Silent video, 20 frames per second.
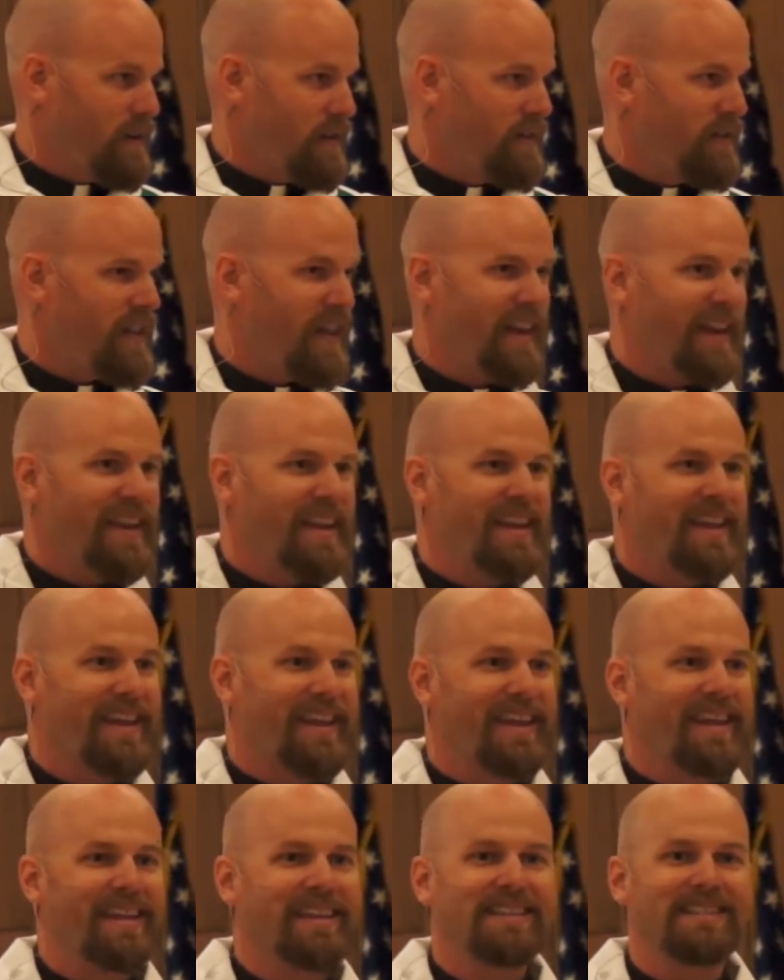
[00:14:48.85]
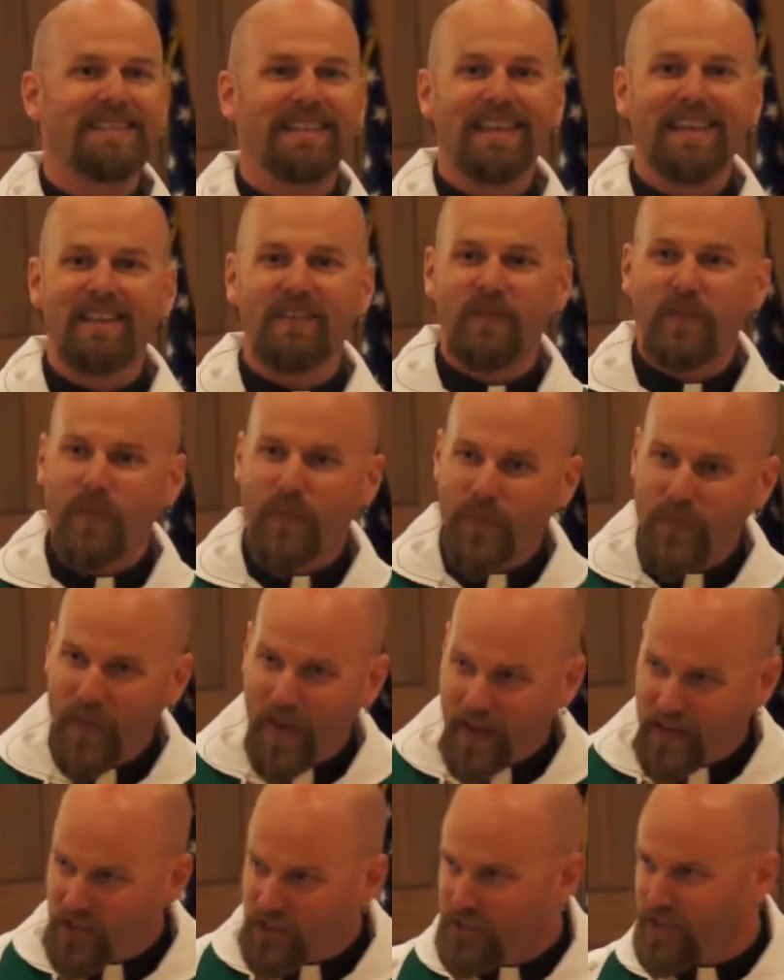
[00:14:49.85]
that is
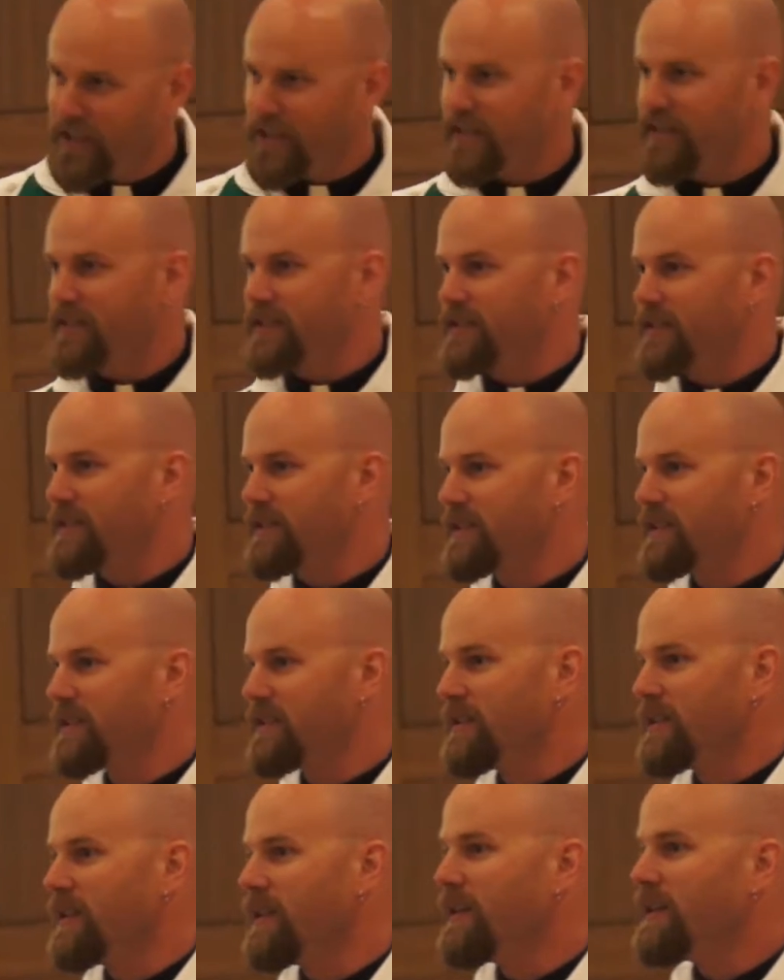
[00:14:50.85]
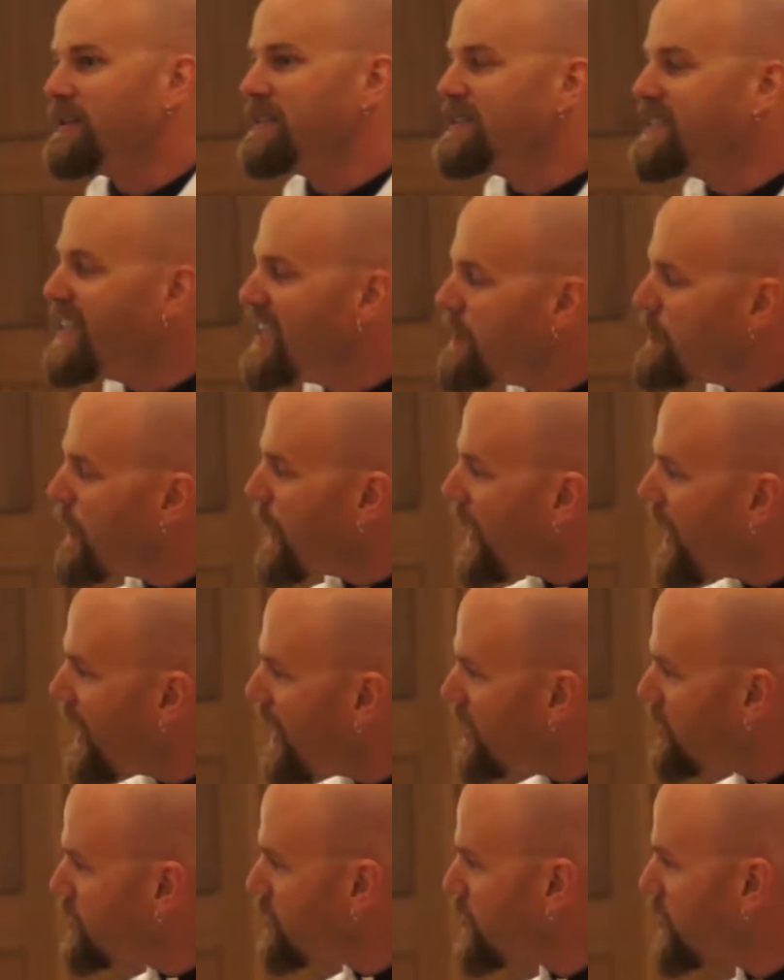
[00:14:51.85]
infectious. Deep
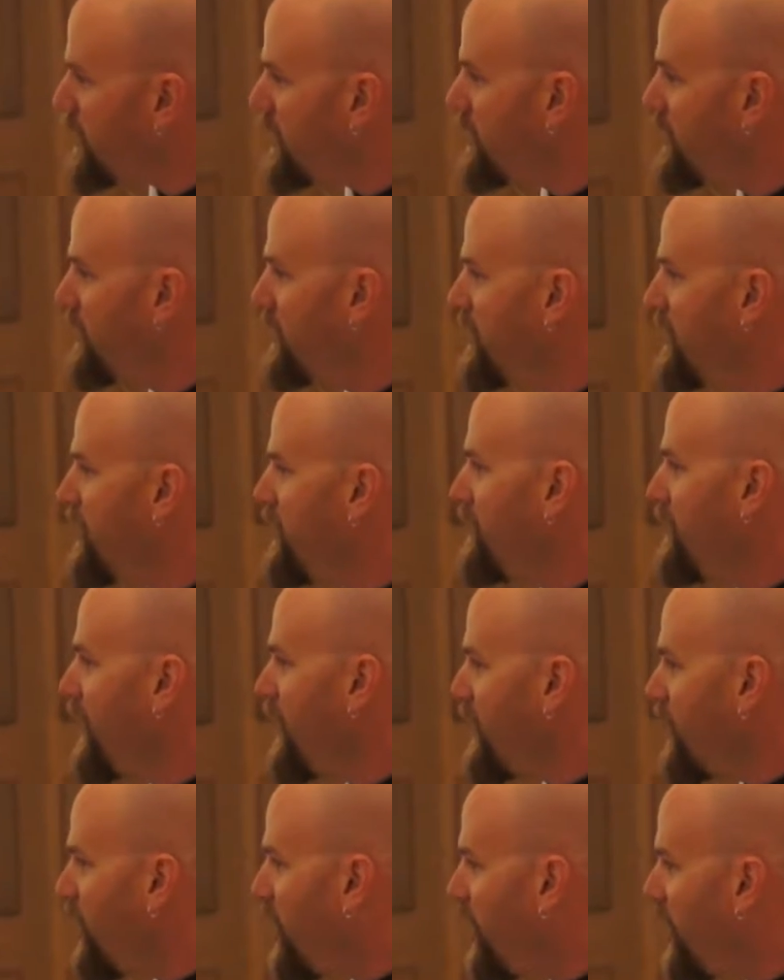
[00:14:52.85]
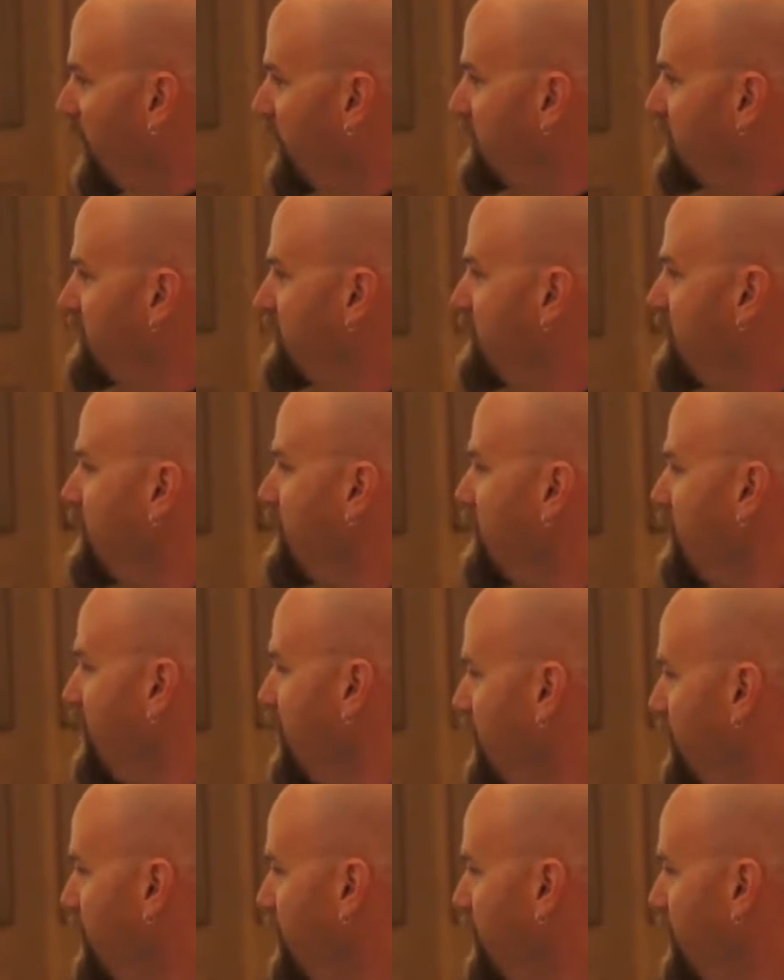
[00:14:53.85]
hatred that caused the